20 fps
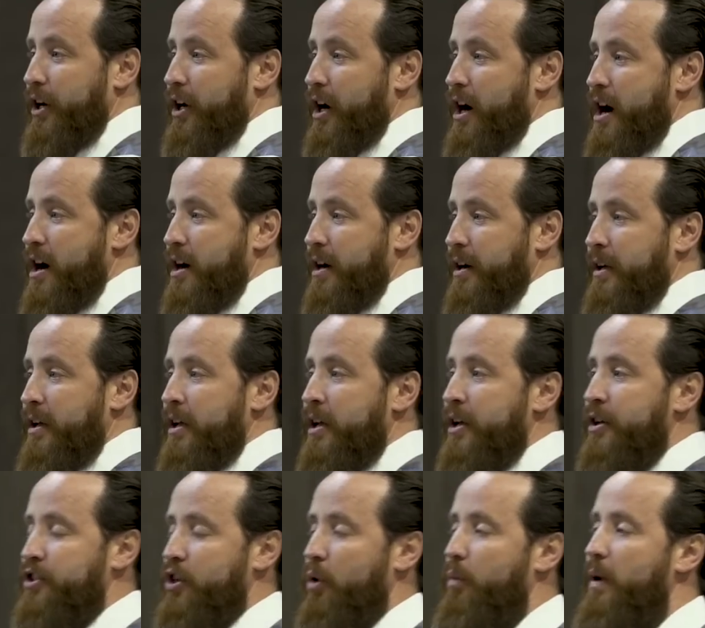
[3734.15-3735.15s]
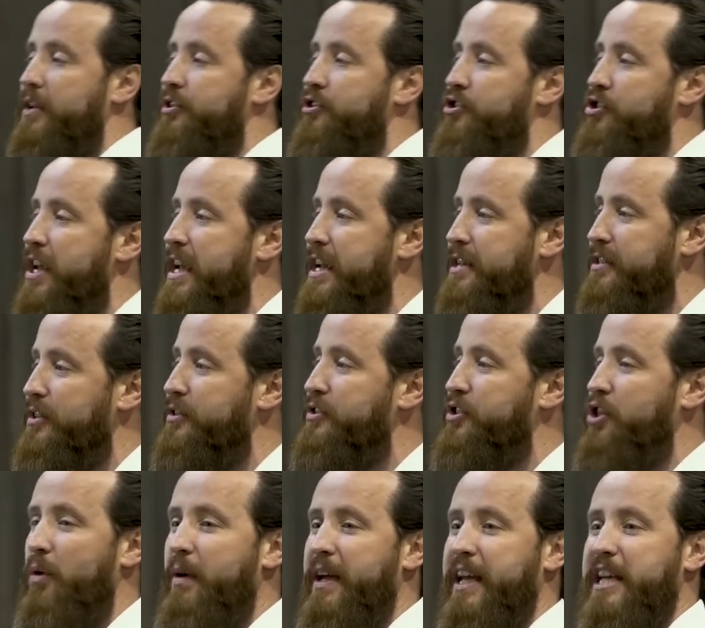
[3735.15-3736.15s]
occur. So what's Jesus
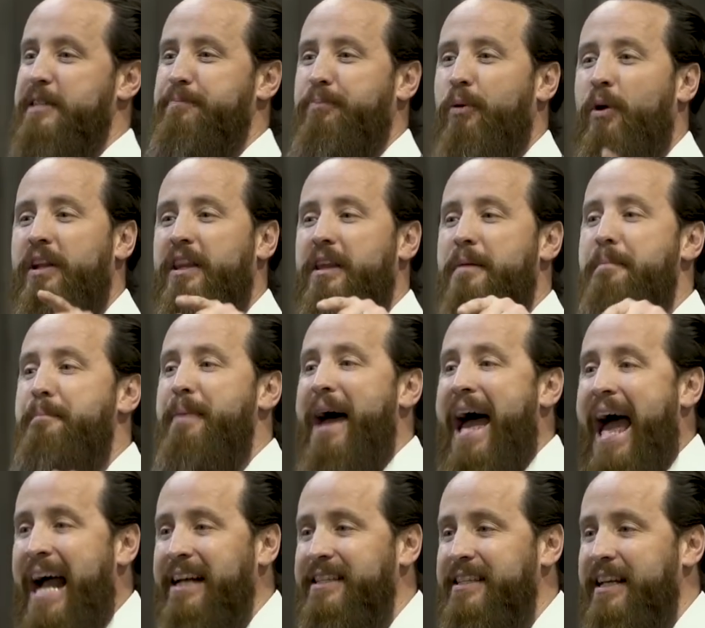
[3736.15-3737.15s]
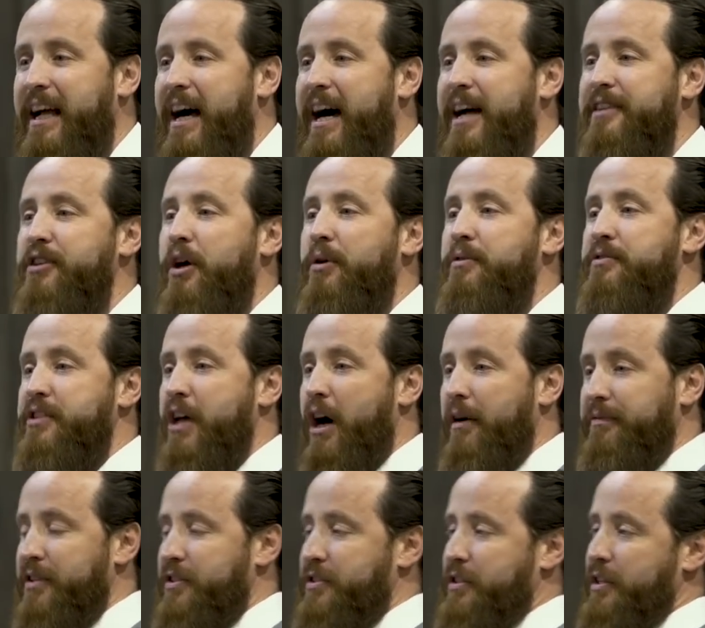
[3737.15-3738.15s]
doing? He's pointing them back to God's own
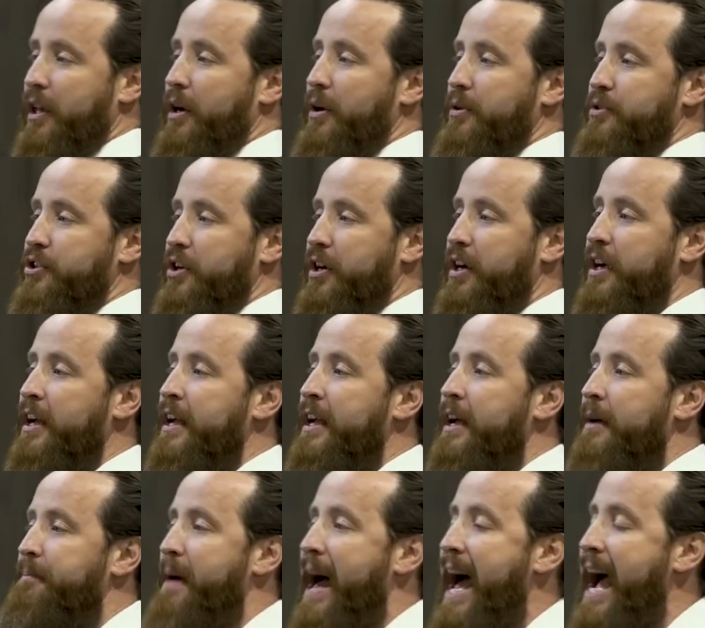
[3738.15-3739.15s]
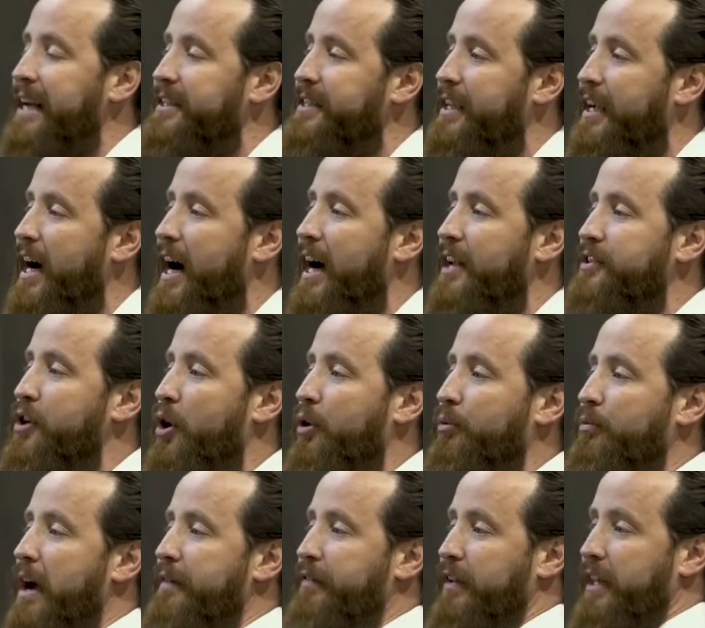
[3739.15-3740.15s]
self-disclosure, back to God's
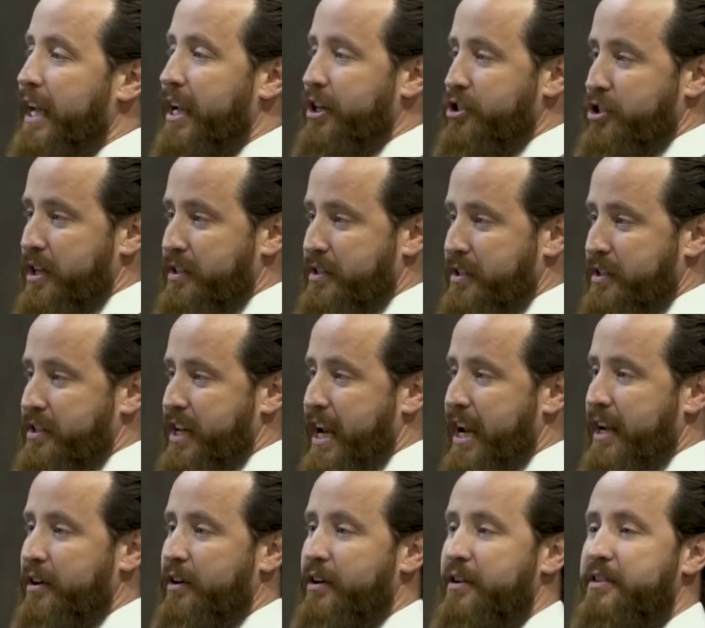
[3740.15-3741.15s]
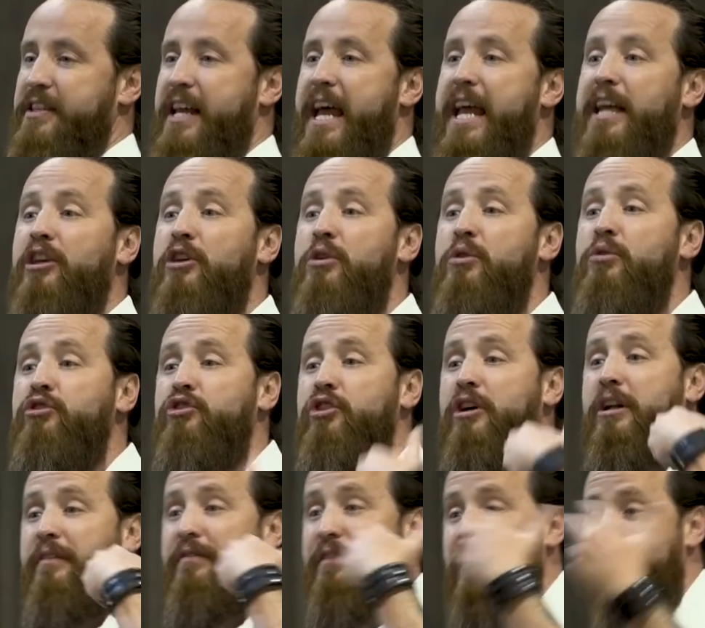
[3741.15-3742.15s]
own revelation as a standard, and saying, you
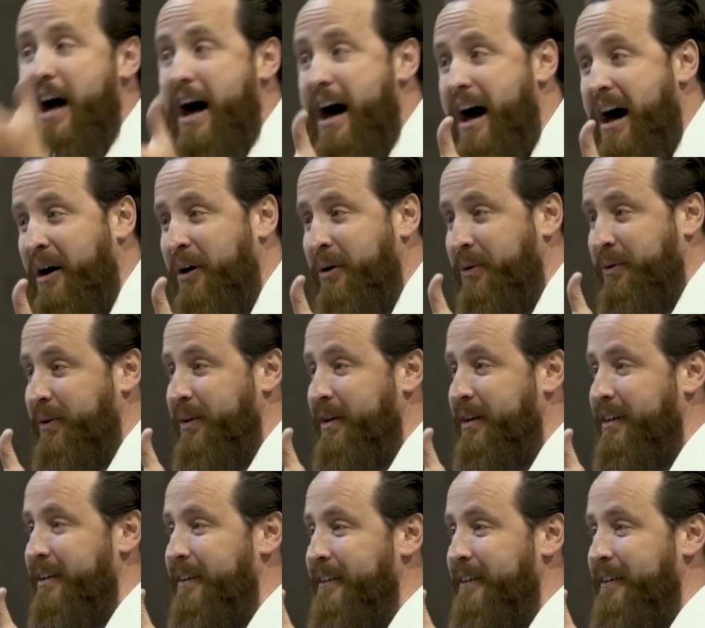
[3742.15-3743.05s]
should have known.